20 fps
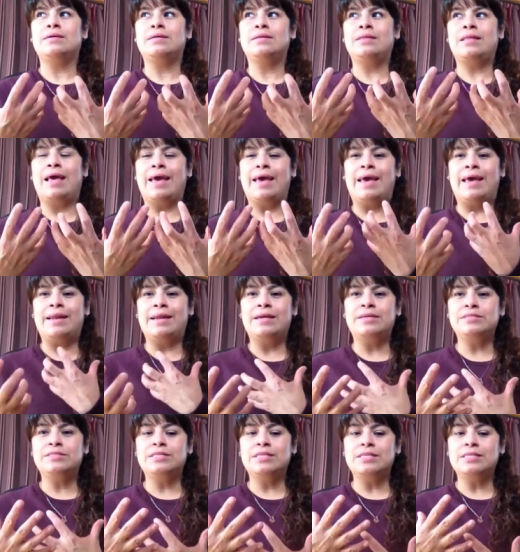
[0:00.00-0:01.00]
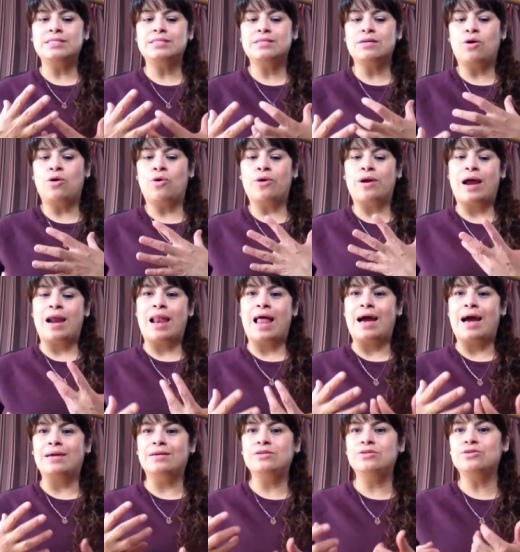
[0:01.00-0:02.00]
the energies, or
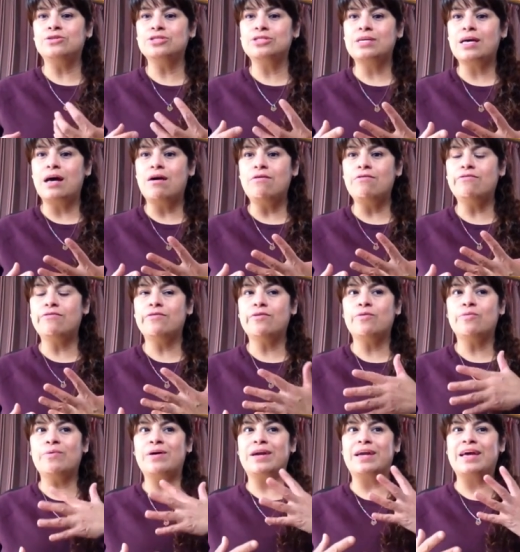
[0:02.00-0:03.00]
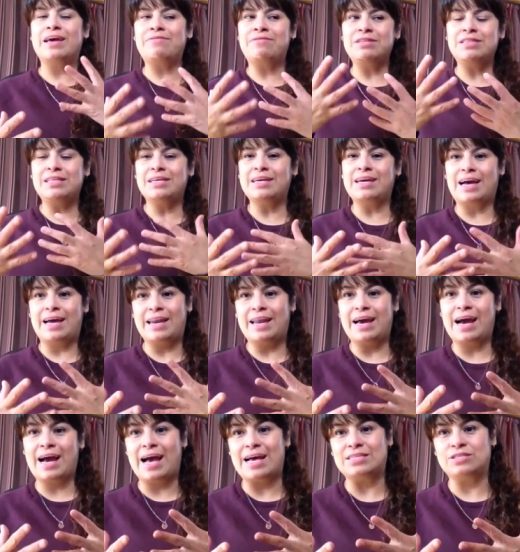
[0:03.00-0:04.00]
align yourself where everything kind
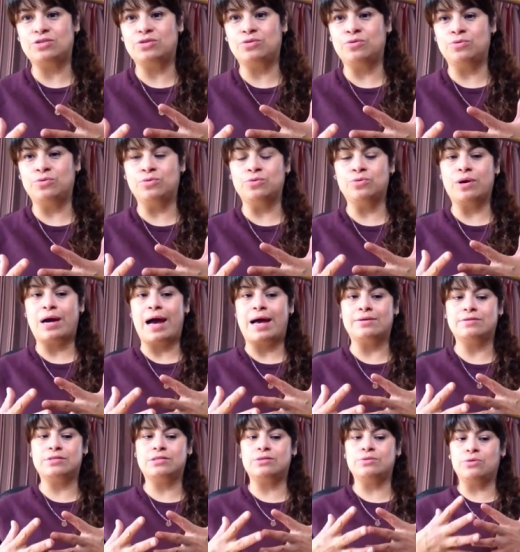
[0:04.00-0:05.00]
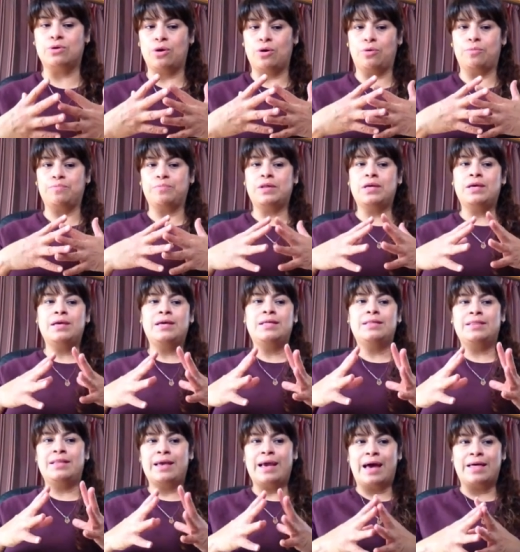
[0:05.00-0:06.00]
of has to go.
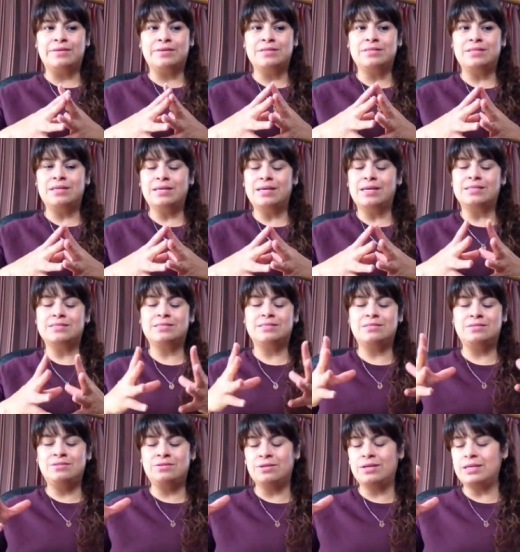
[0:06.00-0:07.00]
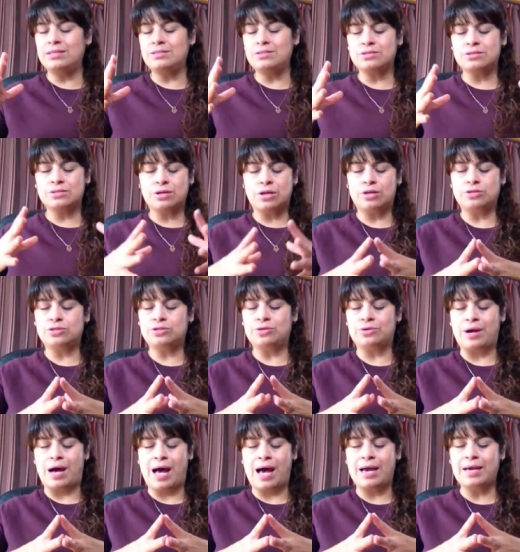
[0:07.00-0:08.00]
The other thing is you can just close
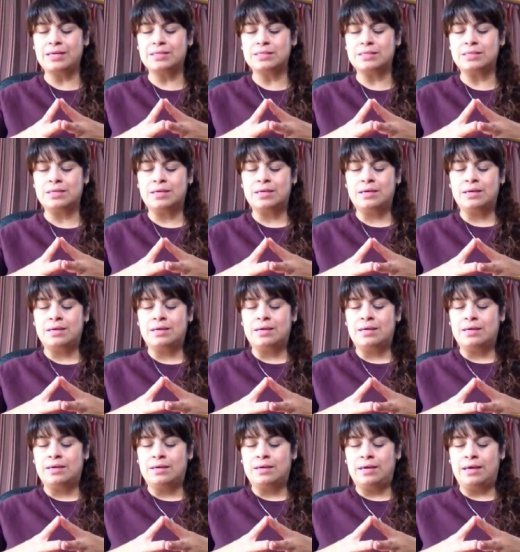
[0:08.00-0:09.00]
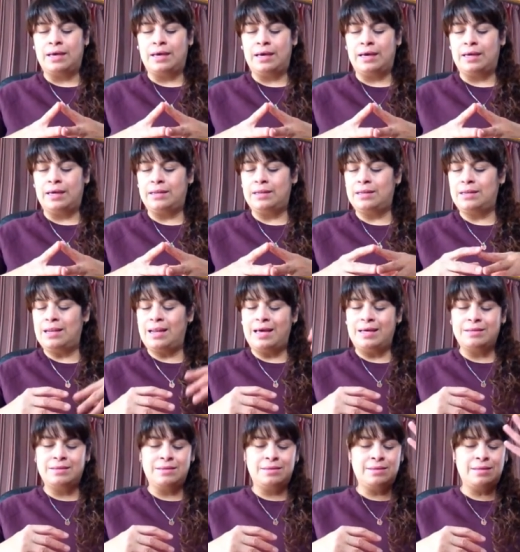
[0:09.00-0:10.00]
your eyes and
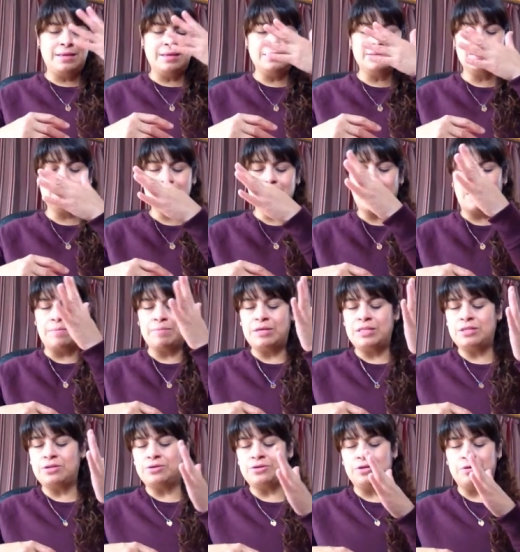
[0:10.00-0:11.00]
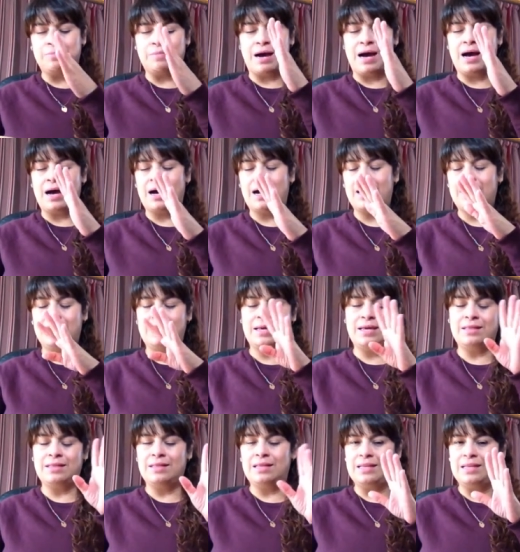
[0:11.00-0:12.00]
let things come into your mind
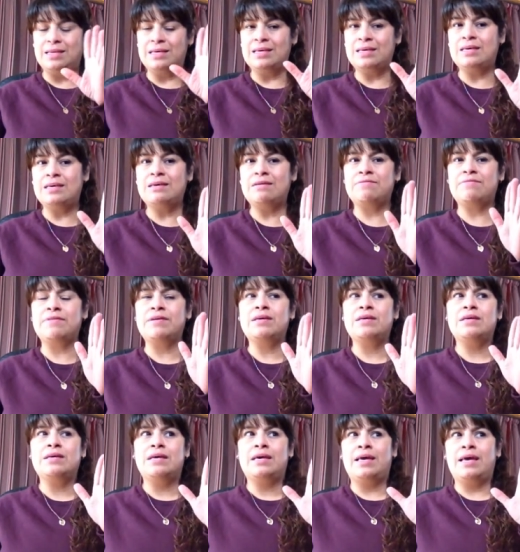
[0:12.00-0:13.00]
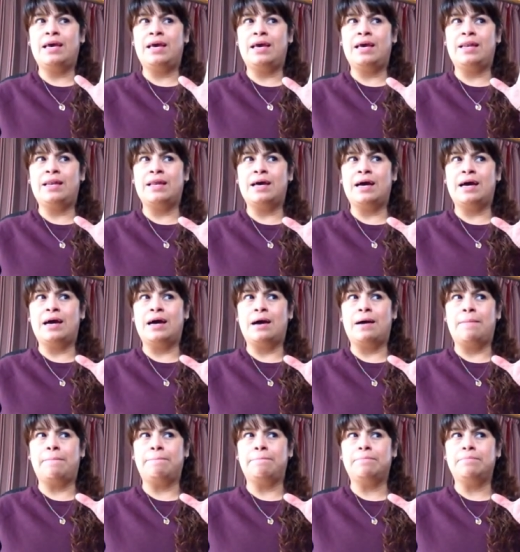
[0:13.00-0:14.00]
and leave,
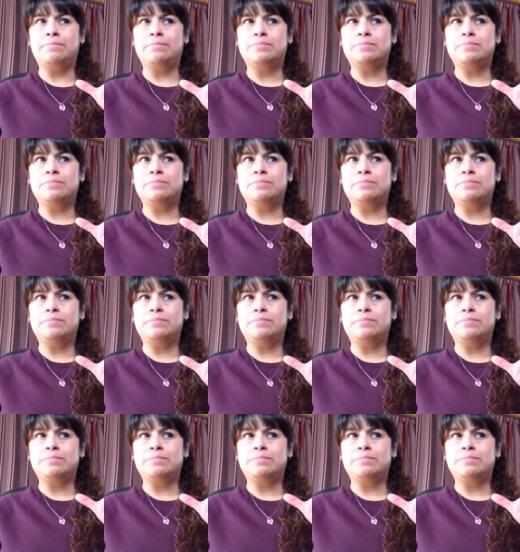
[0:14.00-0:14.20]
and